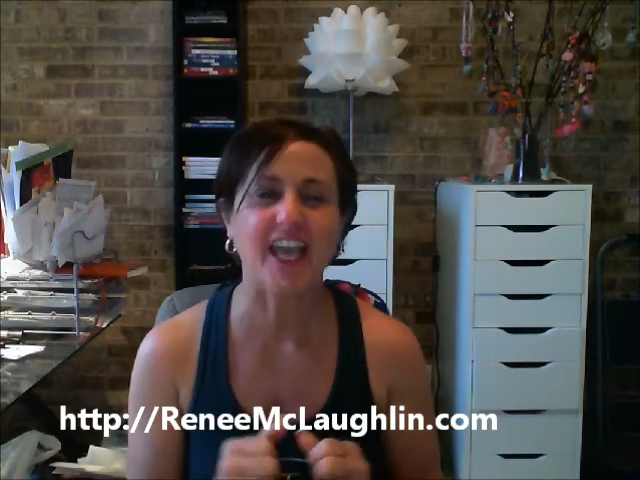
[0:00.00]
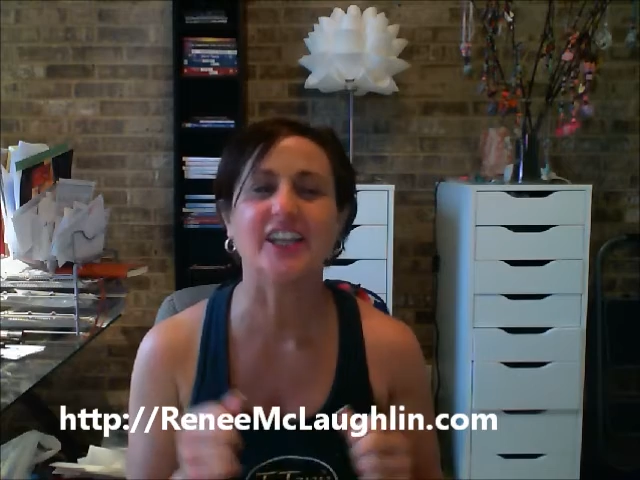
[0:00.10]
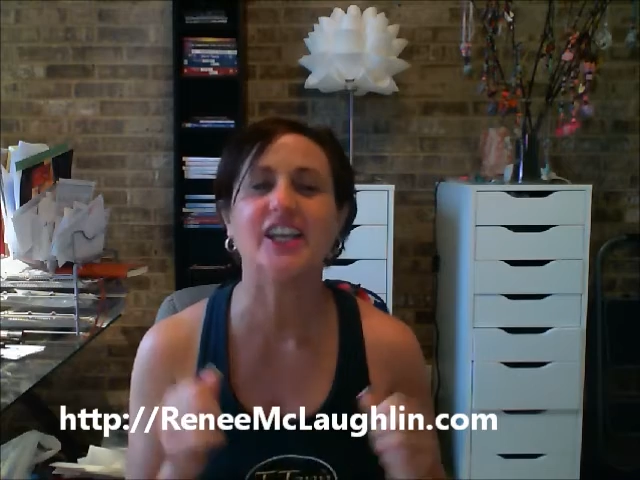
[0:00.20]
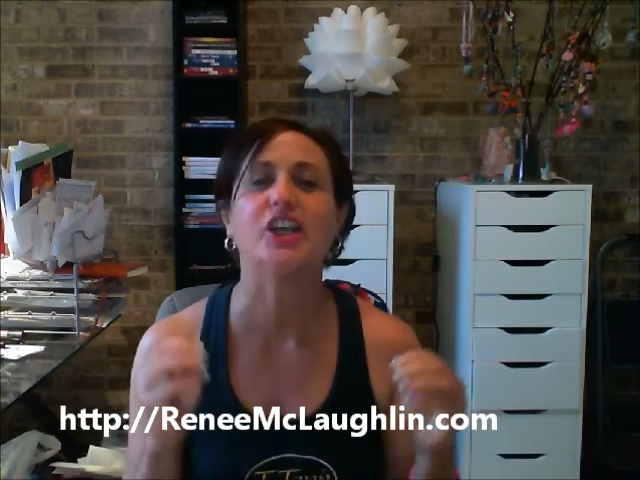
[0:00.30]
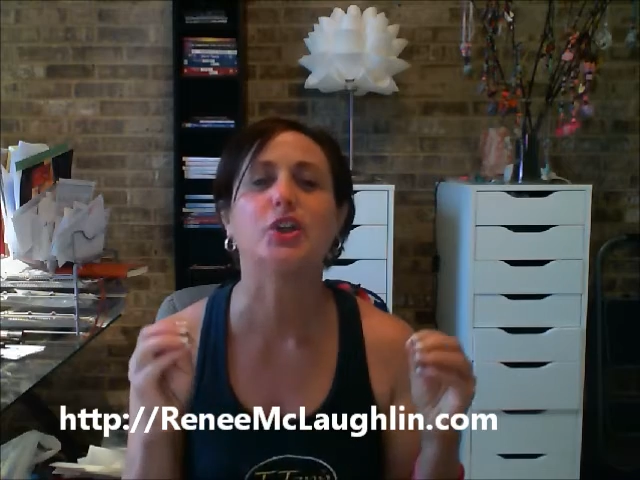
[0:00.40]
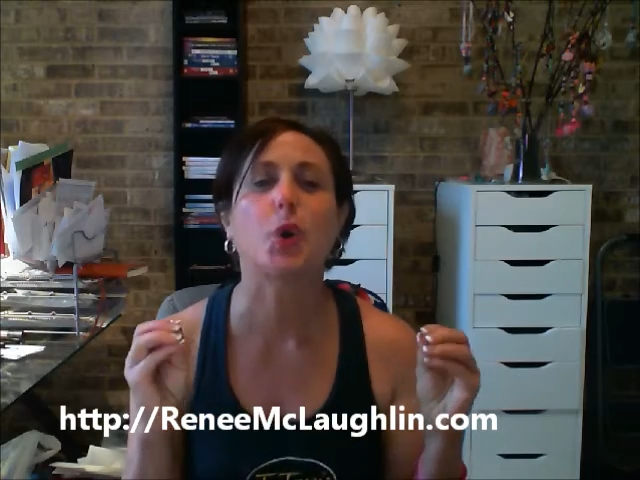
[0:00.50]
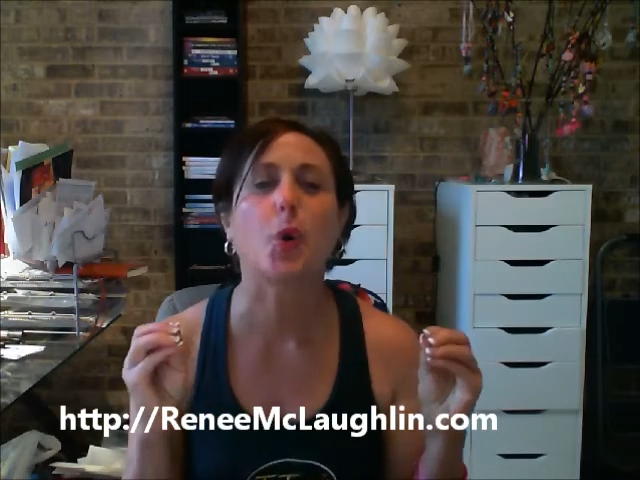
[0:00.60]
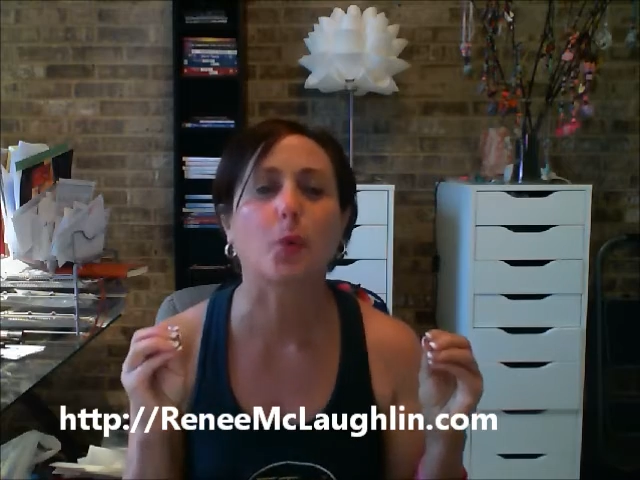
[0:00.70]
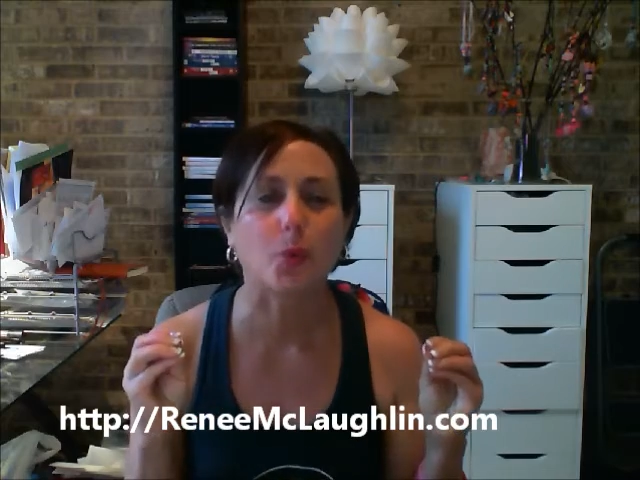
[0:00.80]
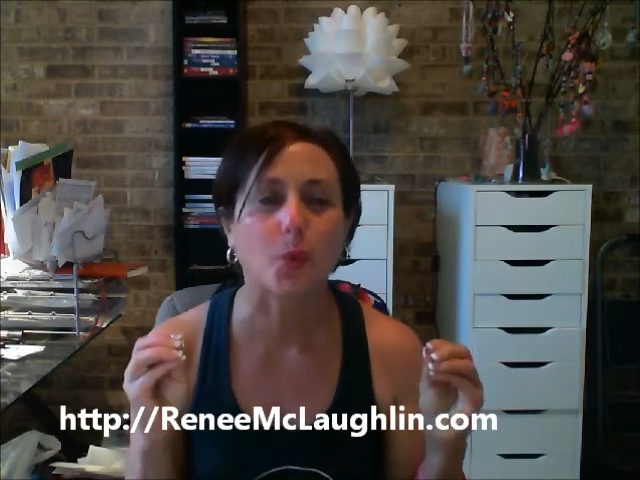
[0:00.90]
an
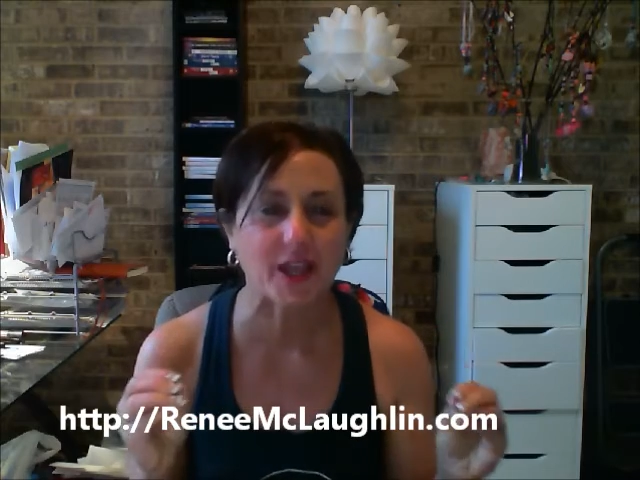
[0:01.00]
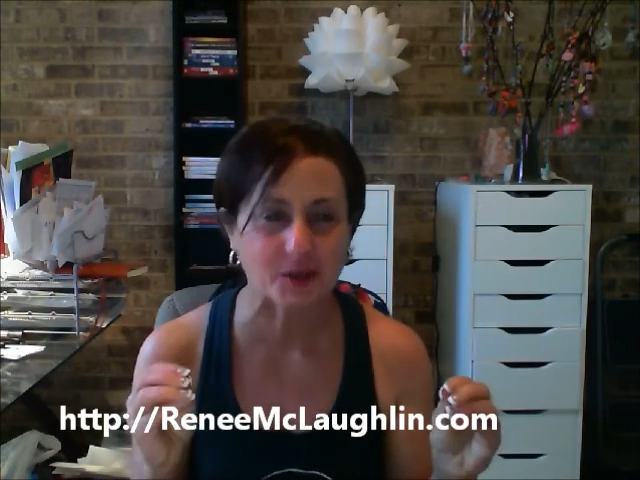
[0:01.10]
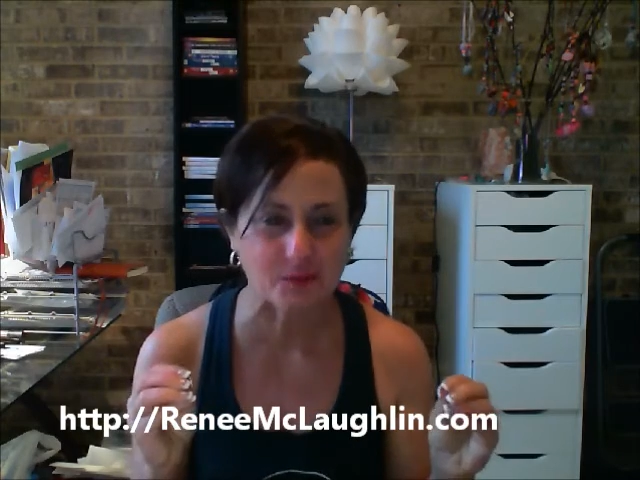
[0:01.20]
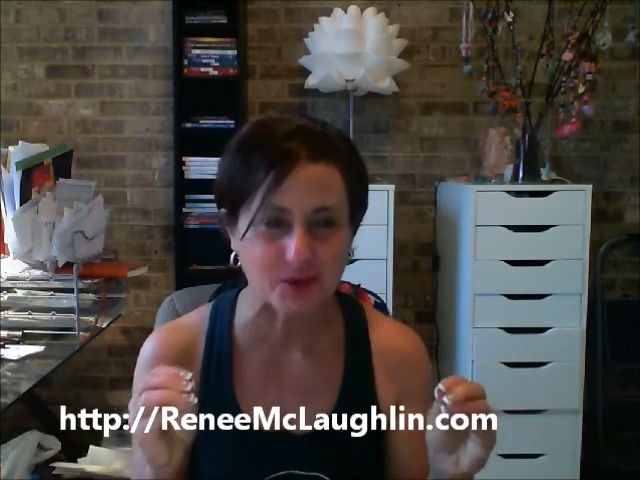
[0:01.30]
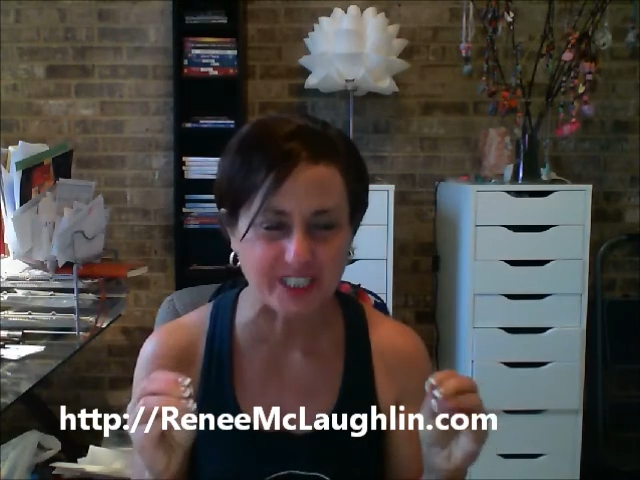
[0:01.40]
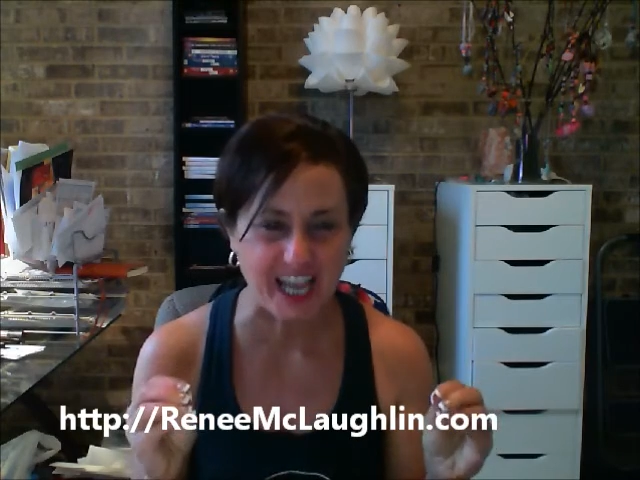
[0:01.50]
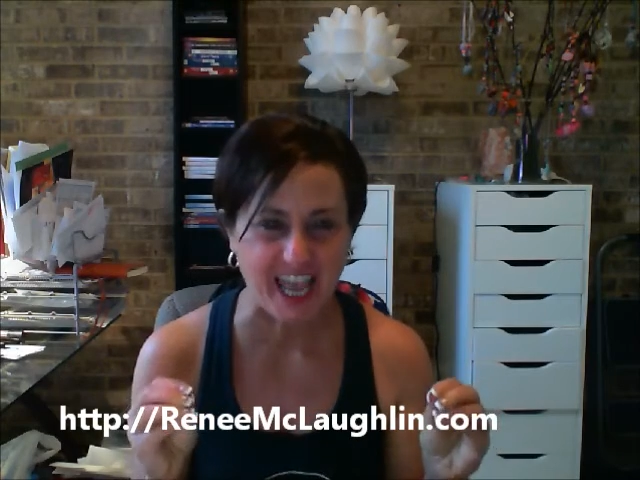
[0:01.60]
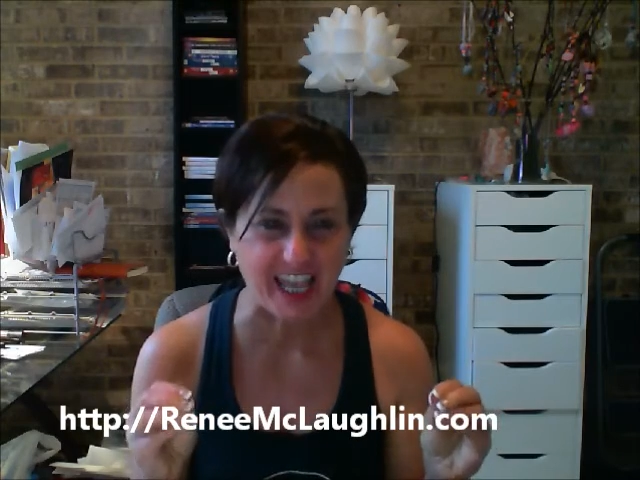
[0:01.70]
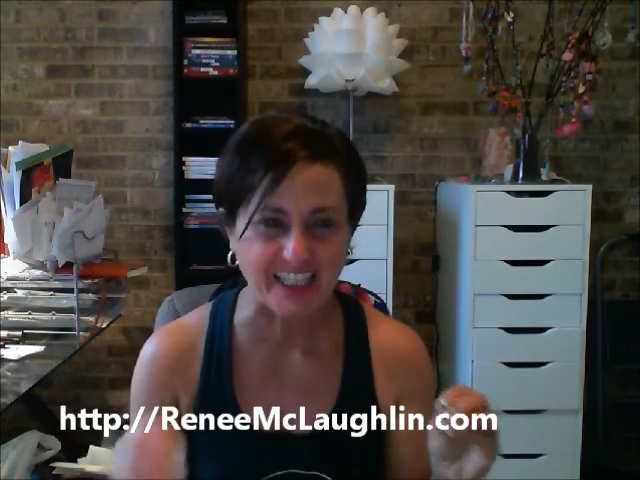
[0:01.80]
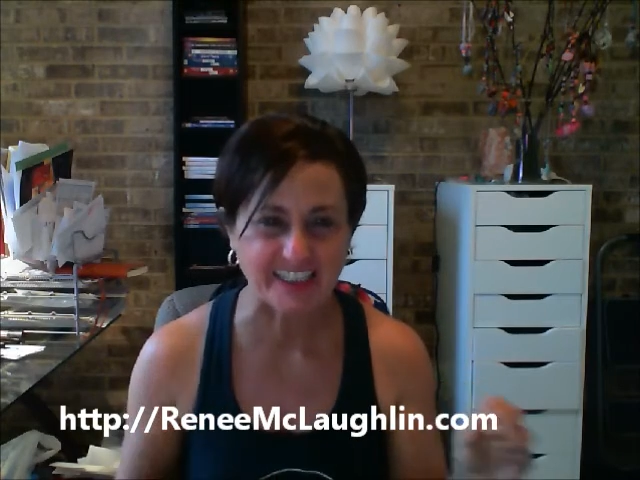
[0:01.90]
incredible
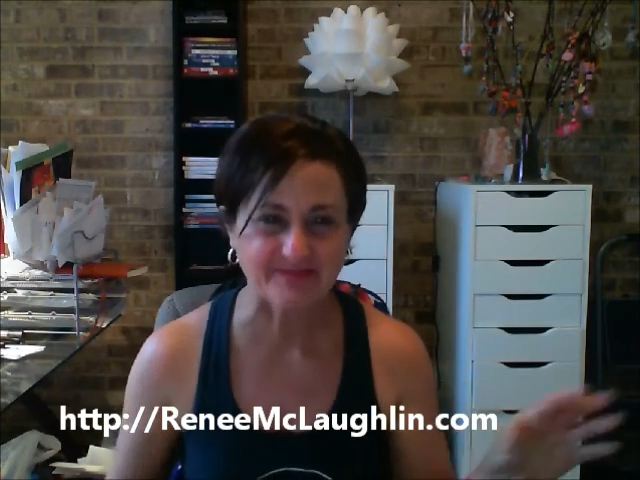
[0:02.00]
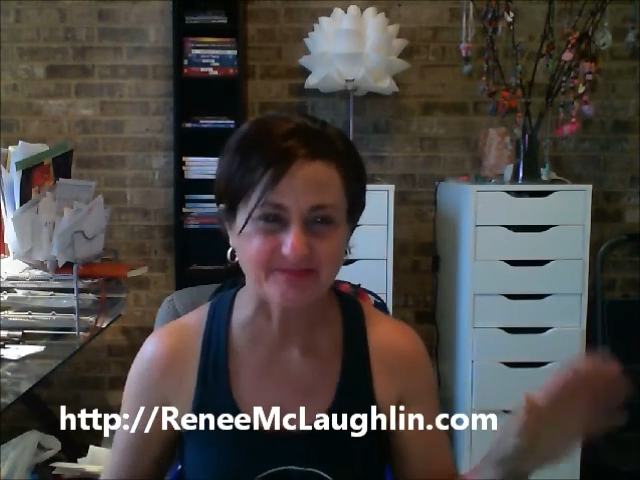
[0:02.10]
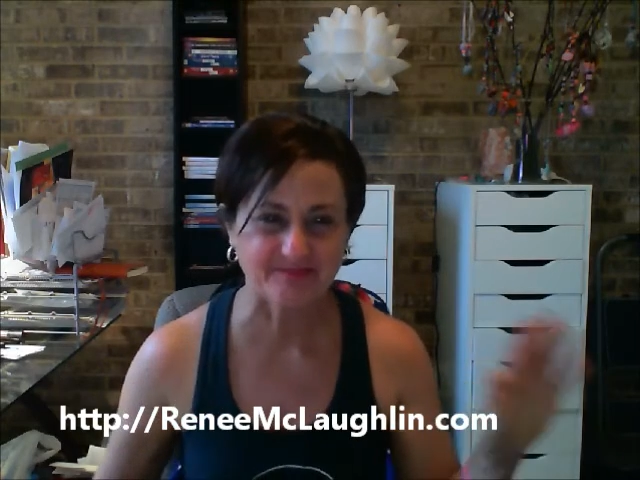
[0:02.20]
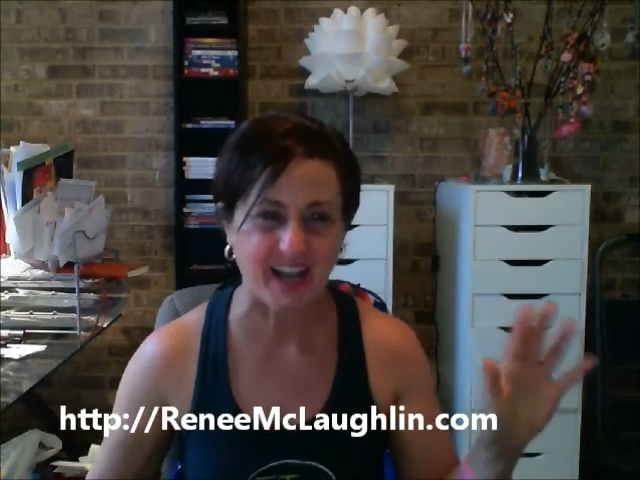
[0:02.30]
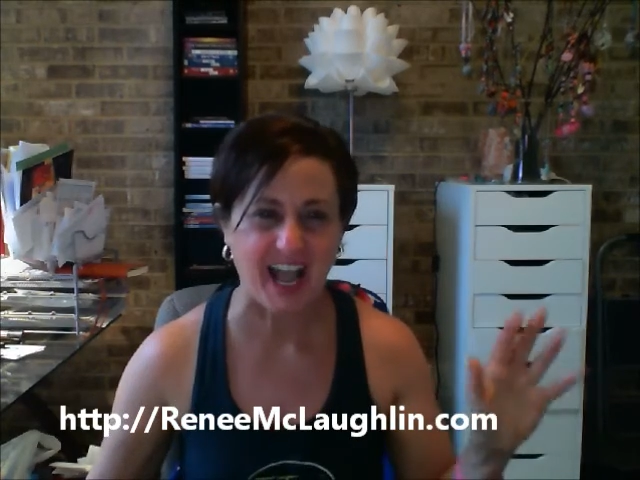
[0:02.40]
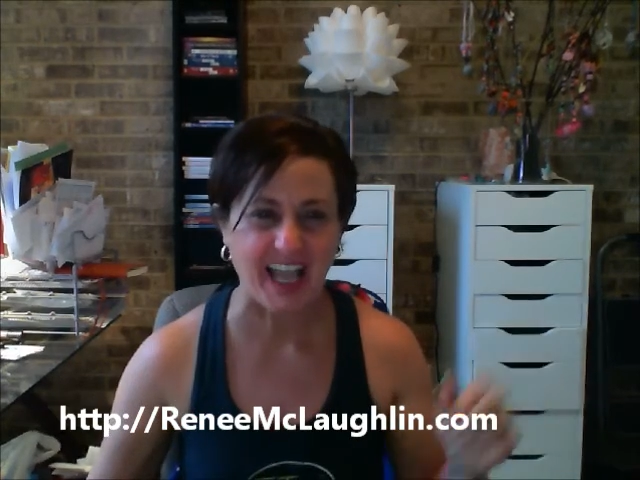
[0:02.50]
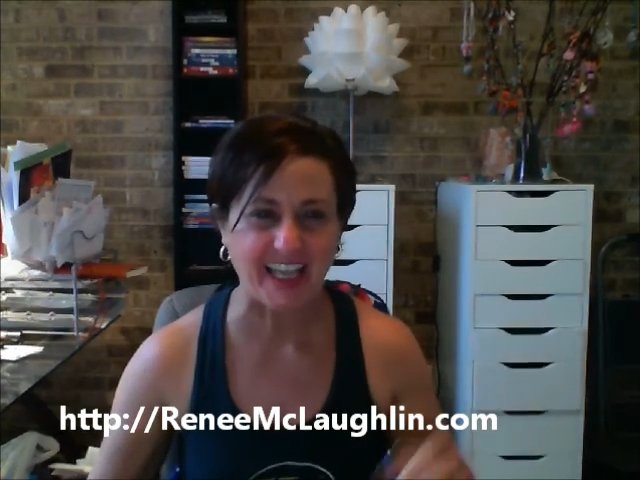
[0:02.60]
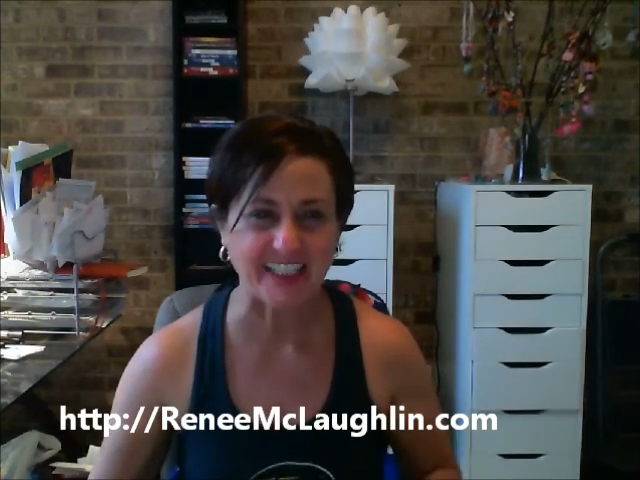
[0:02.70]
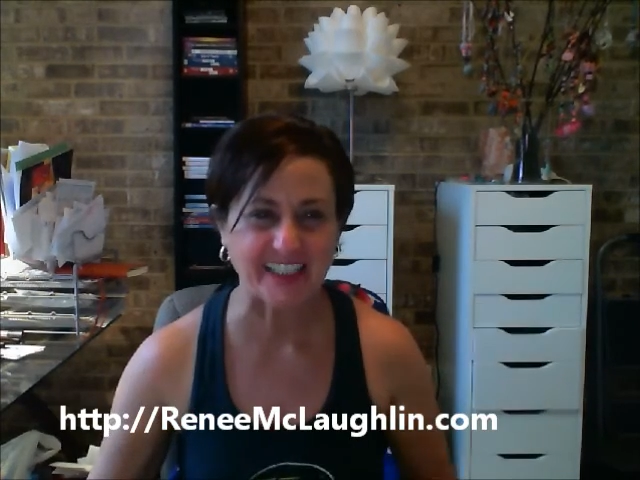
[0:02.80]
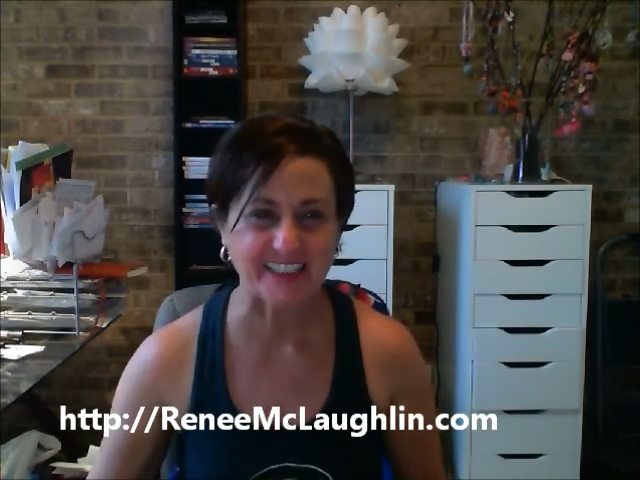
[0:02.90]
day. Bye.